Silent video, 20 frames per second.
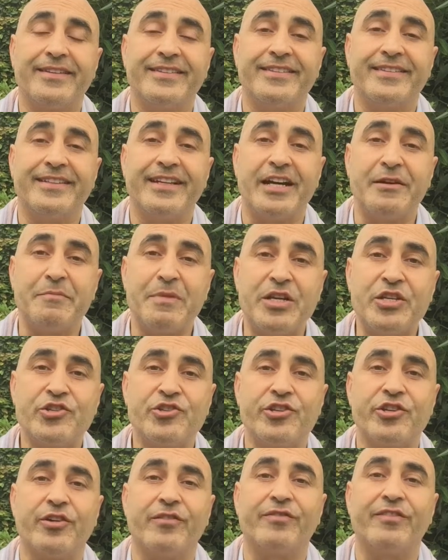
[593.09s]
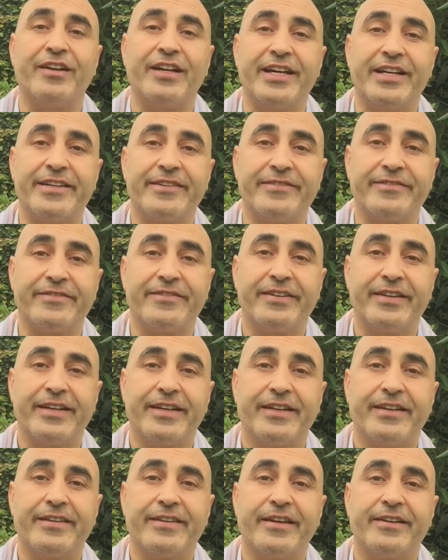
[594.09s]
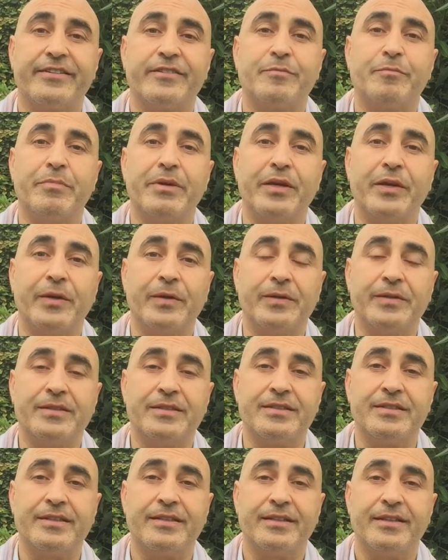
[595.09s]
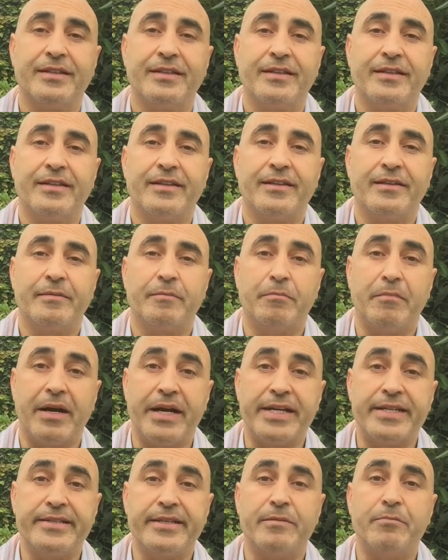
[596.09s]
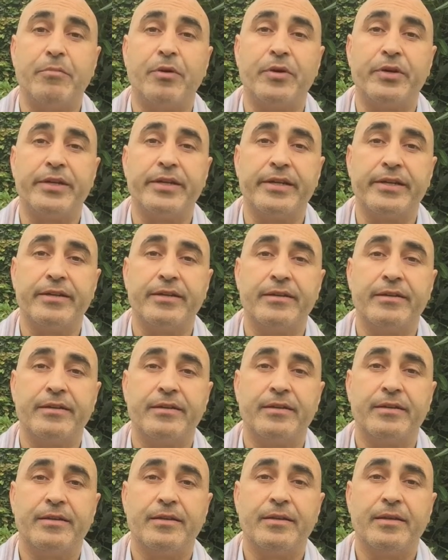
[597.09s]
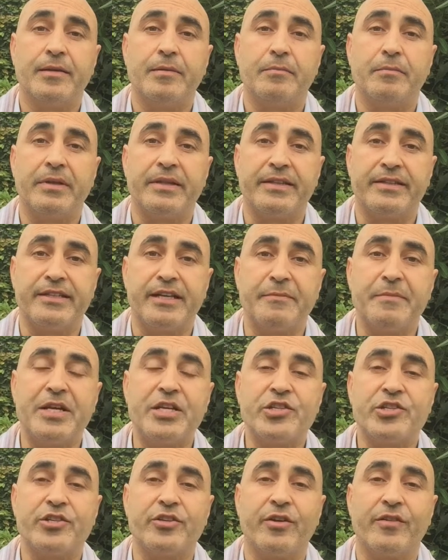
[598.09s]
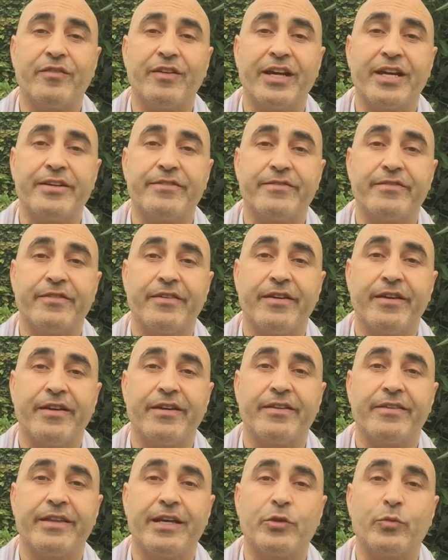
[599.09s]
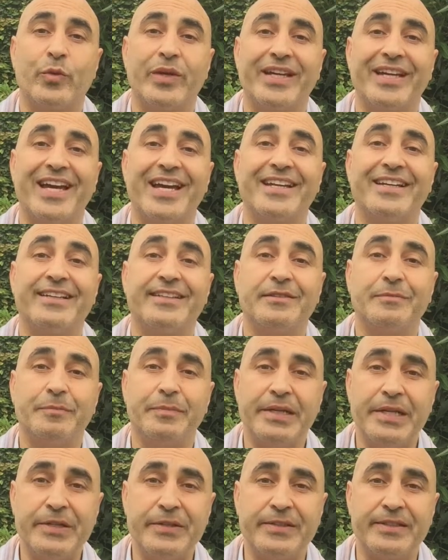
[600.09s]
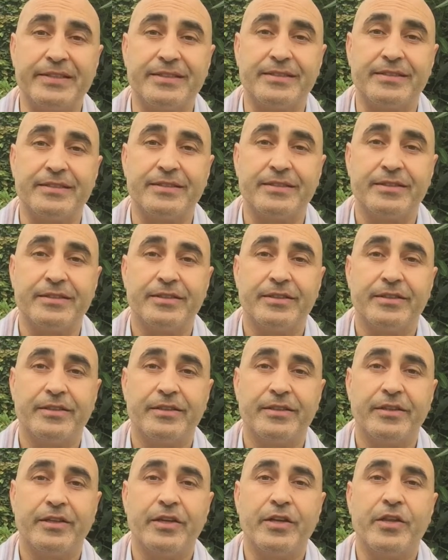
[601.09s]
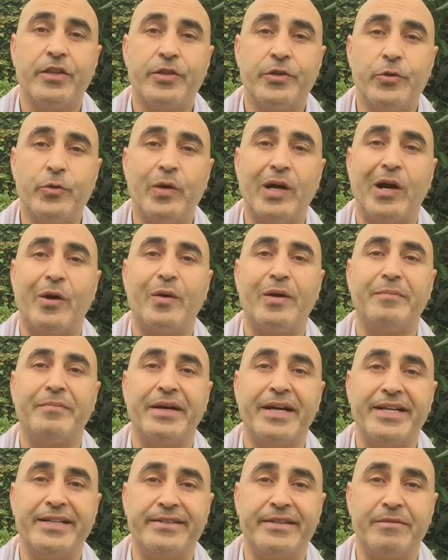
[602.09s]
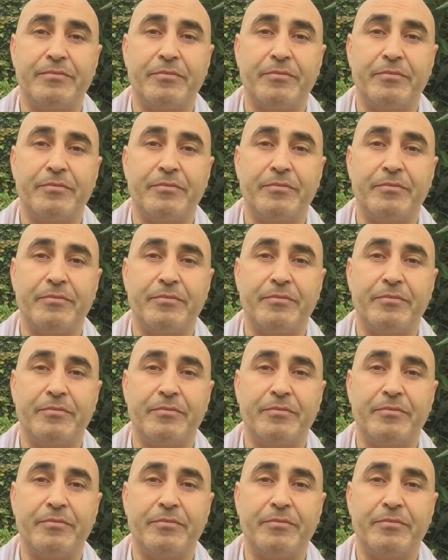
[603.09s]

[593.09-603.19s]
dimension of life that is beyond mind and body, but the dimension of life that we can experience through our mind and